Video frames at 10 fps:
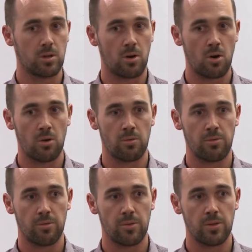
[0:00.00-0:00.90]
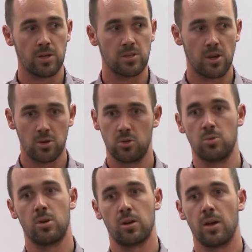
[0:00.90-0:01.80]
of the social
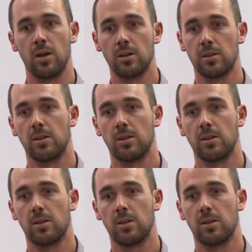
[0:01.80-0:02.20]
worker